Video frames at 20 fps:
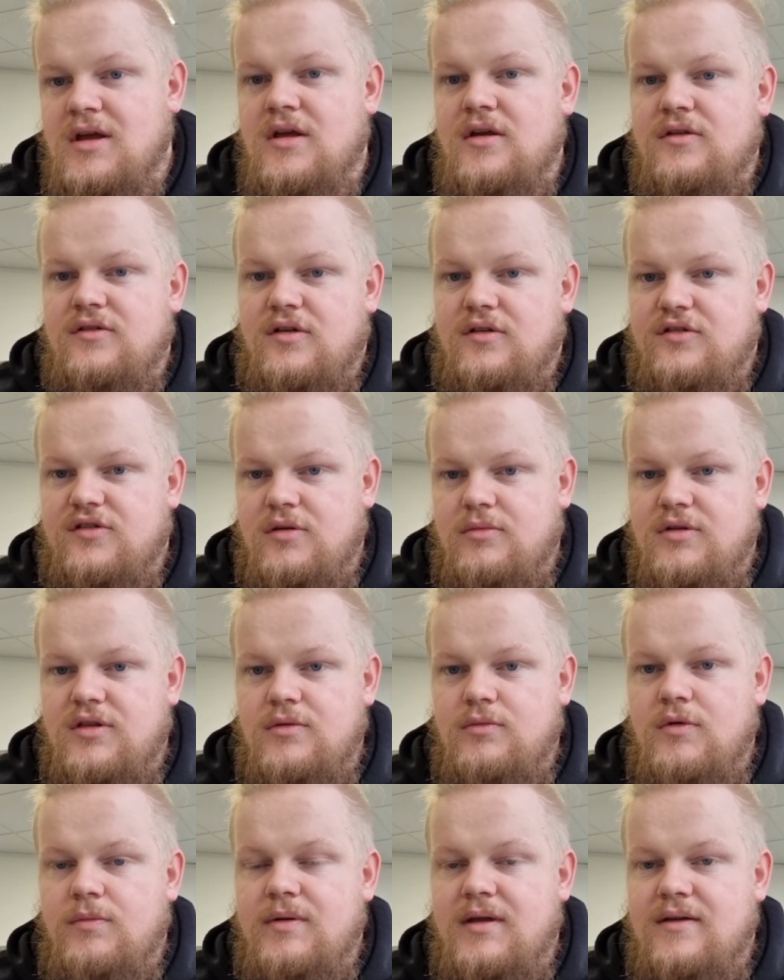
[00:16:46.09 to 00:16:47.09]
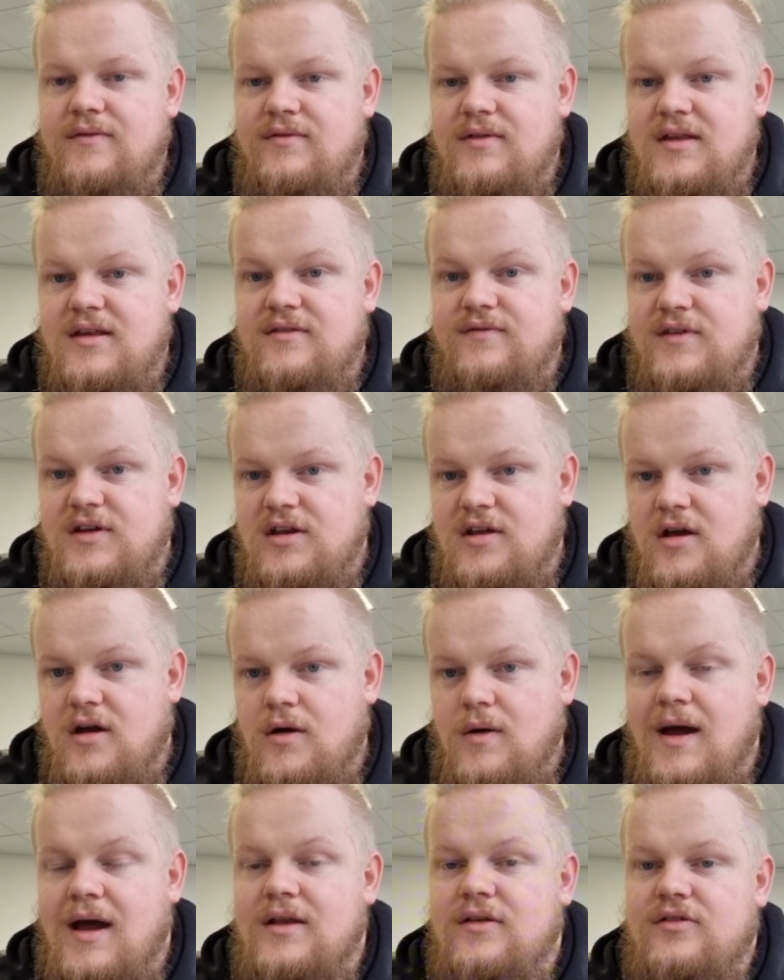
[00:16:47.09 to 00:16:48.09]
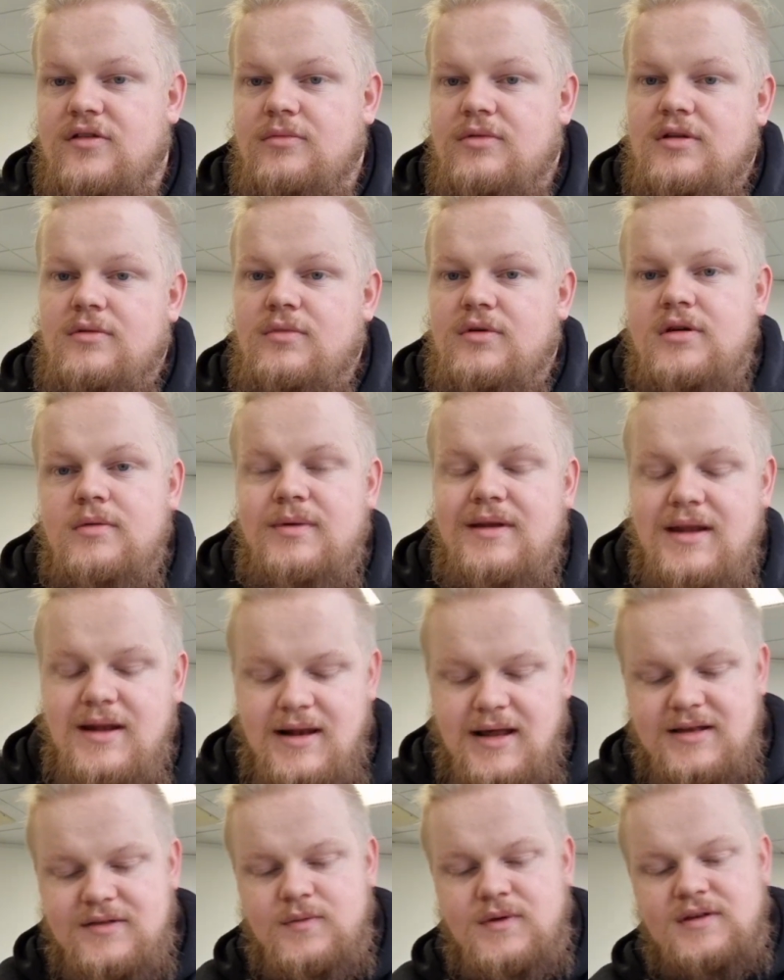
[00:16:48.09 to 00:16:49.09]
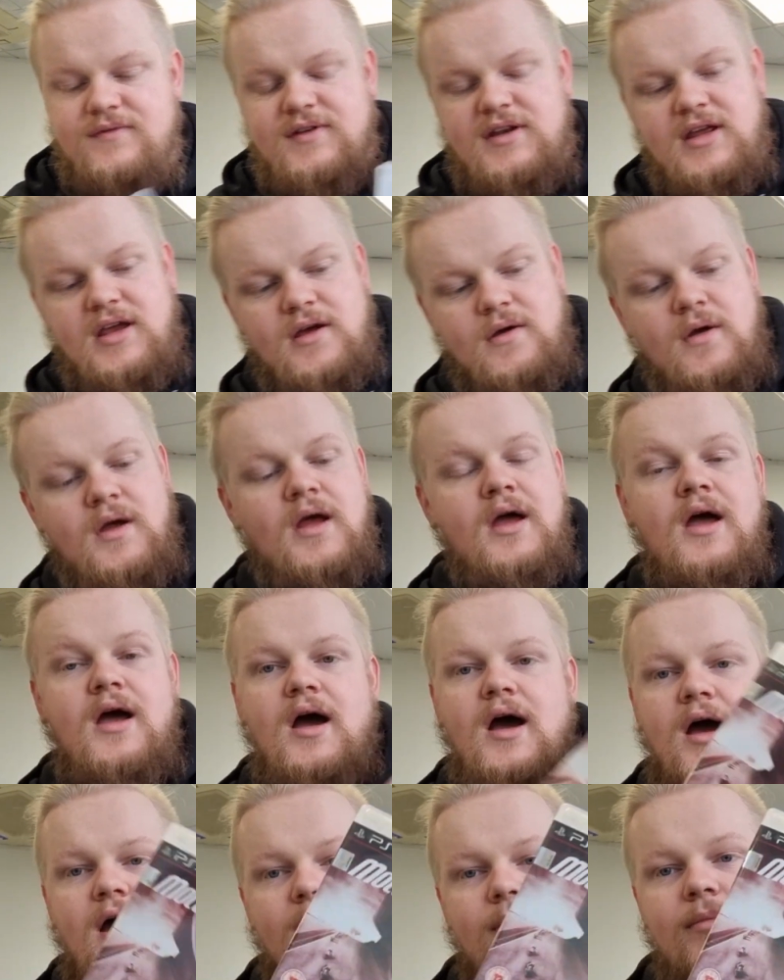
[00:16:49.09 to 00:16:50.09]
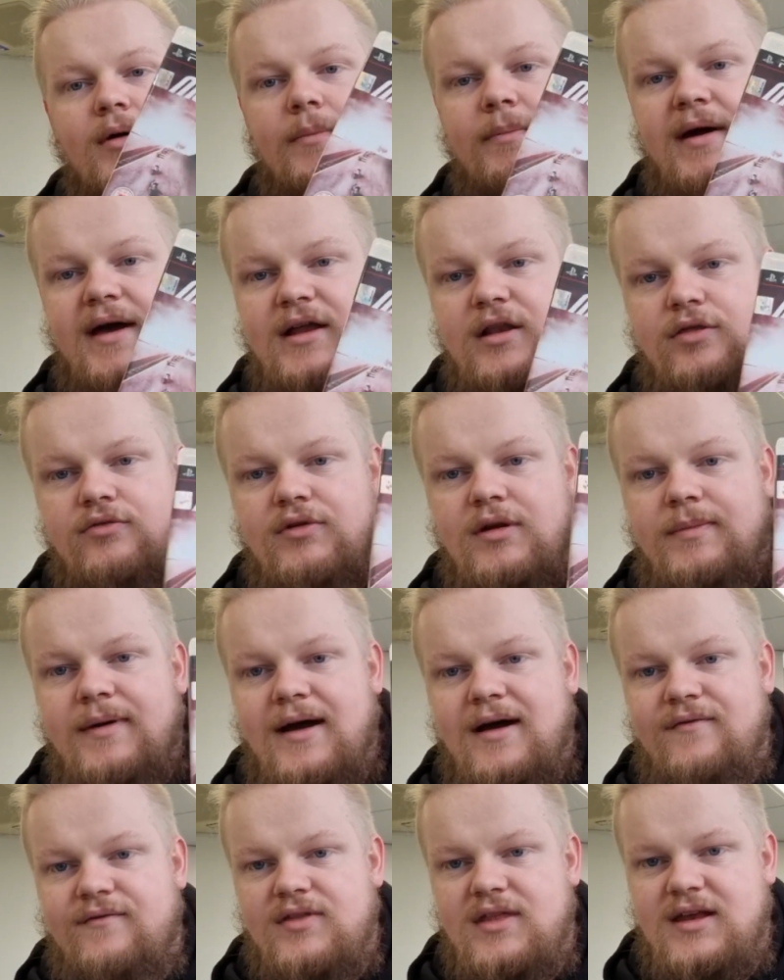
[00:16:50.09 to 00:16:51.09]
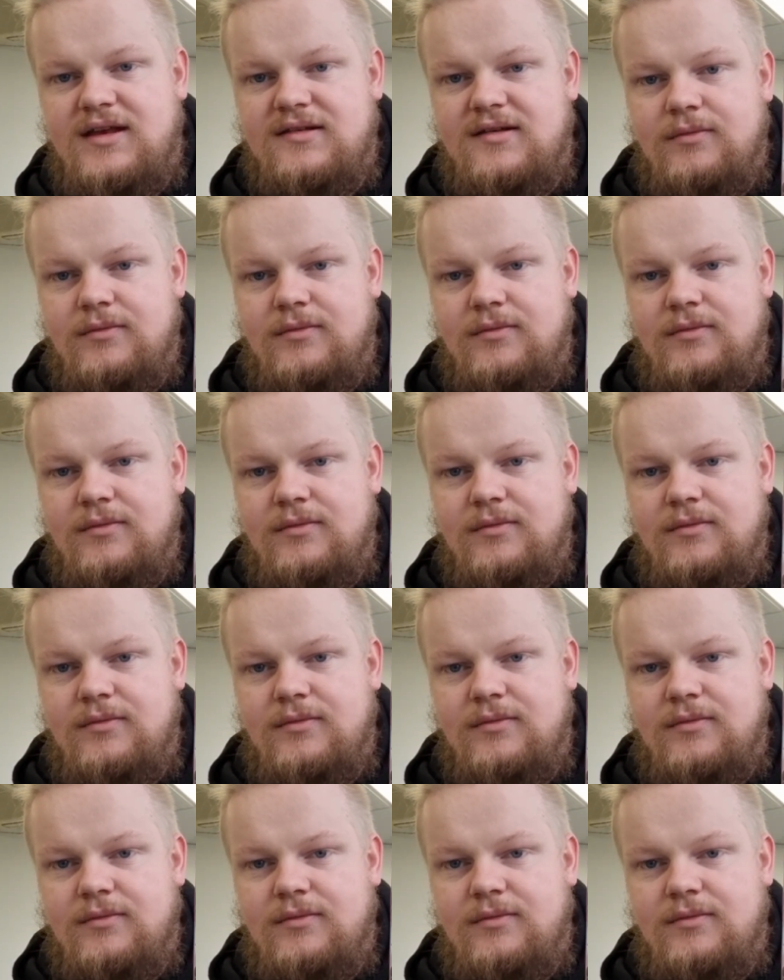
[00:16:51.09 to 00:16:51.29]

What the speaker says: so some of them will be in this video and some of them would have been in last week's video, but I paid £3 for this.